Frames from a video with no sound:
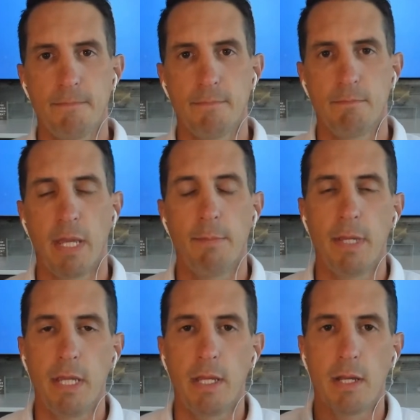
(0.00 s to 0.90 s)

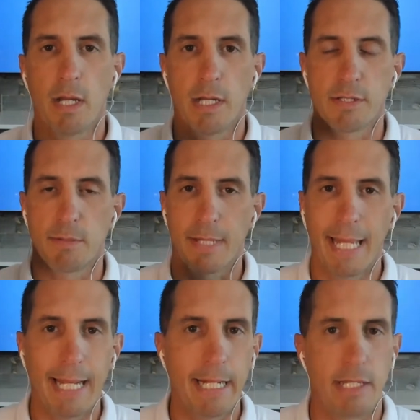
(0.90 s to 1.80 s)
Maybe some
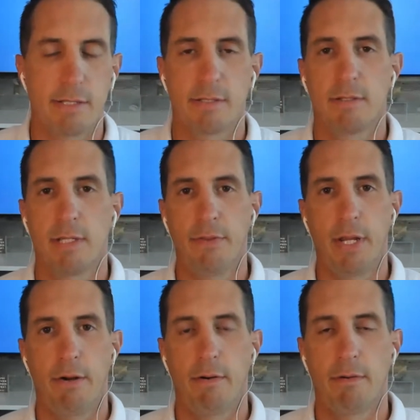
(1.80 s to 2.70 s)
candies in
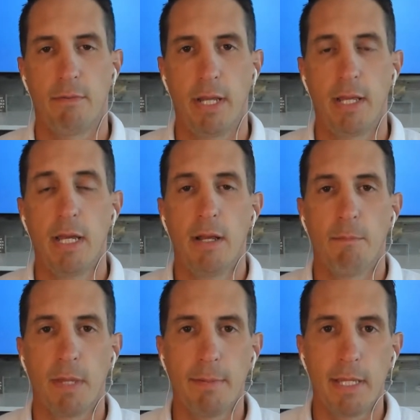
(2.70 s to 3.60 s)
there, right?
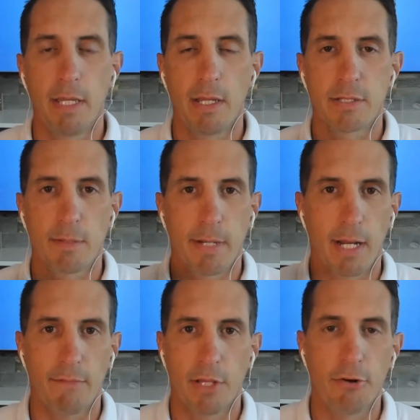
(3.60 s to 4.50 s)
Maybe some
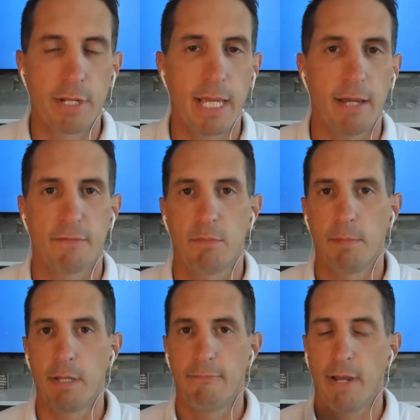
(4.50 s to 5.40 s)
kind of a little gift,
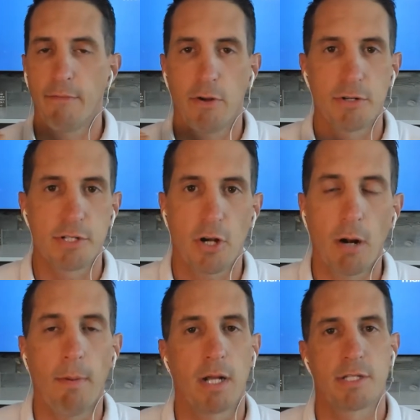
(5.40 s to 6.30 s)
maybe a $5
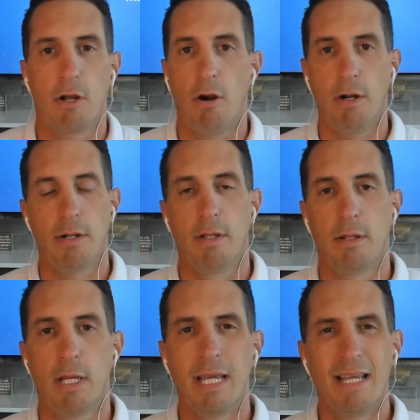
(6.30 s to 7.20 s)
Starbucks card.
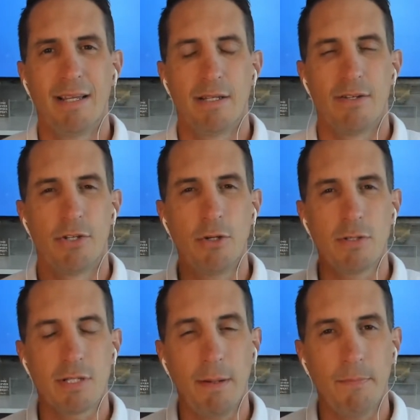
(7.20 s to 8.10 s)
Do
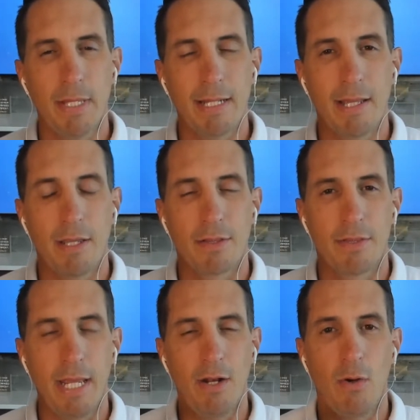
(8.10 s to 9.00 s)
something that
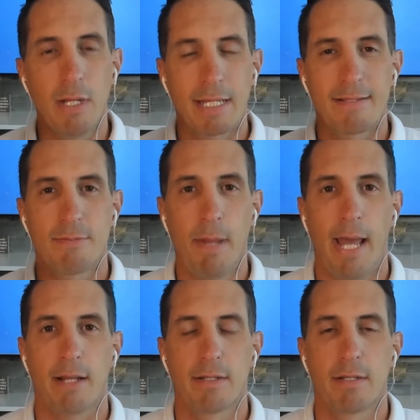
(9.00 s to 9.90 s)
they don't
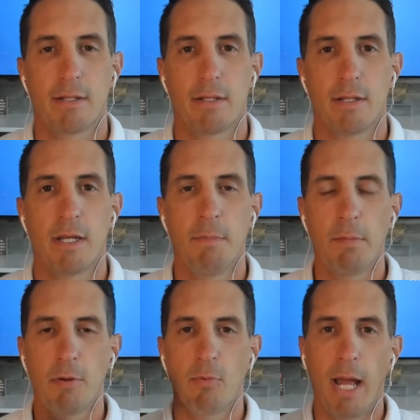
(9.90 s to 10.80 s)
expect and
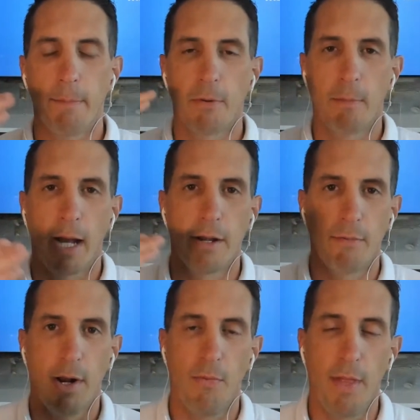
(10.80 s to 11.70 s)
maybe wrap your mind
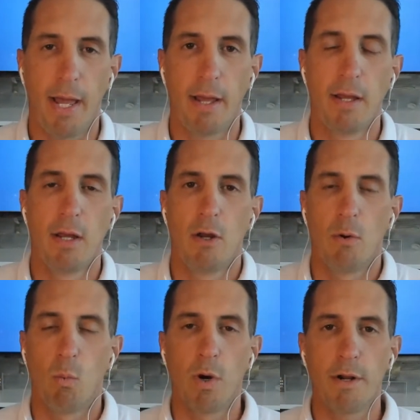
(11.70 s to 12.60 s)
around that.
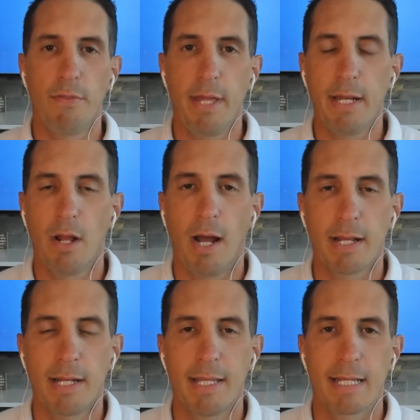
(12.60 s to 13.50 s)
What are they not
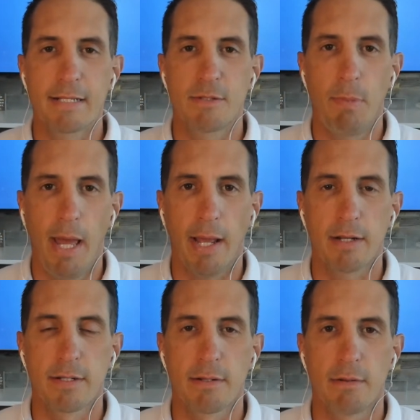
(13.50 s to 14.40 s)
going to
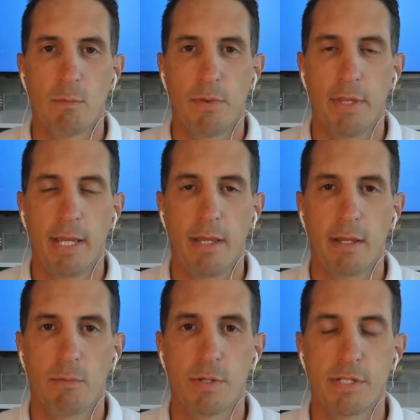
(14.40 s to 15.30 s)
expect when
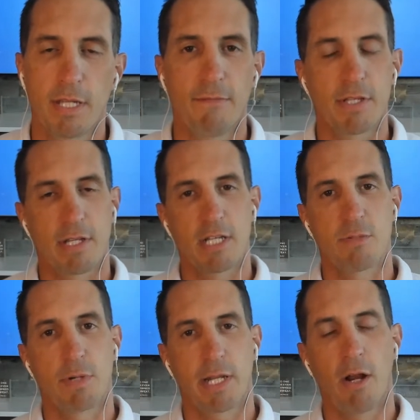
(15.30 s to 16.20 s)
they receive this
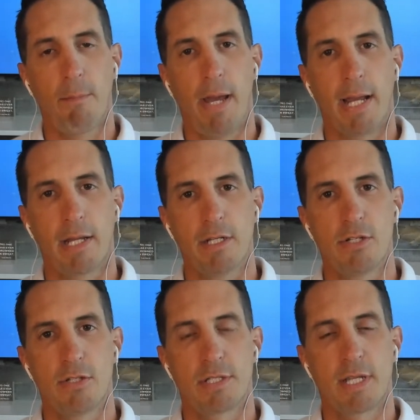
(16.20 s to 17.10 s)
customer care
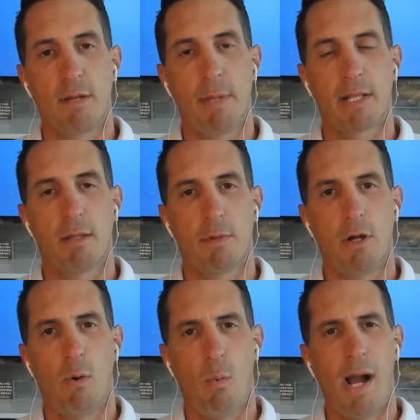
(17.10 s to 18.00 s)
package that's going to make them
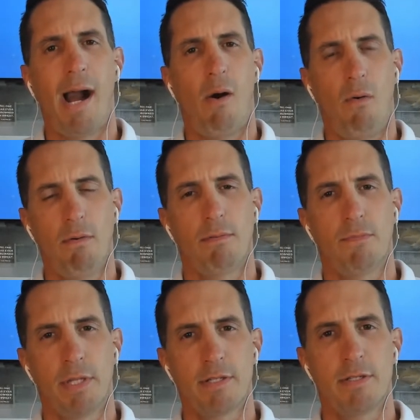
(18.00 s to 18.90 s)
go, wow,
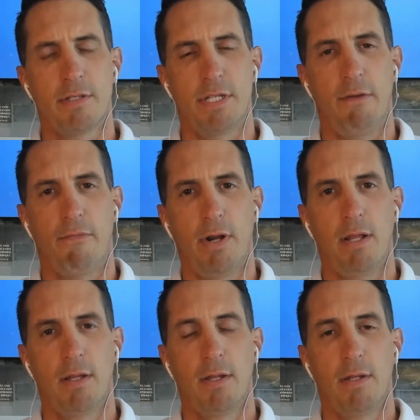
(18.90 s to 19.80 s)
this is
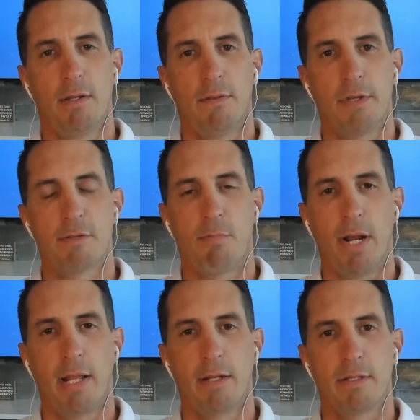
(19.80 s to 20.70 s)
different. This
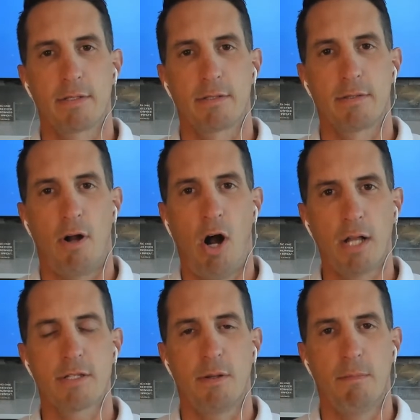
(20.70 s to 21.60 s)
brand is
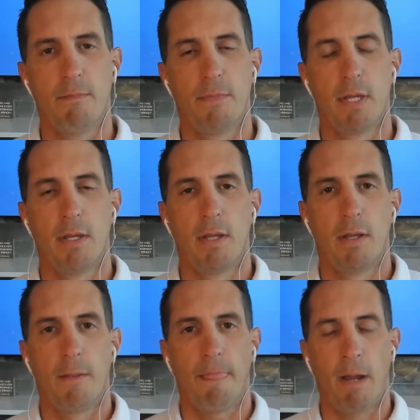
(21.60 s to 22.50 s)
awesome.
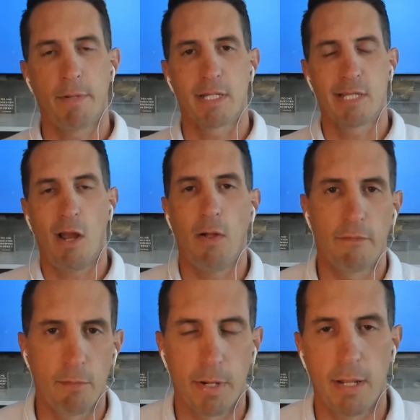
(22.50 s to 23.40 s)
I'm going to tell
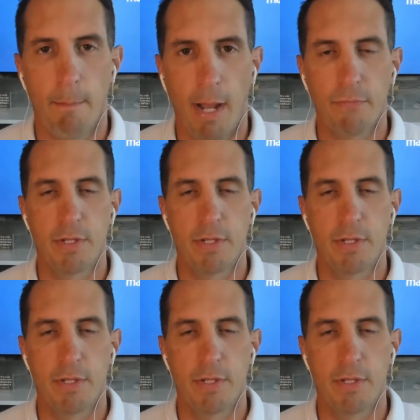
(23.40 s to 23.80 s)
everybody about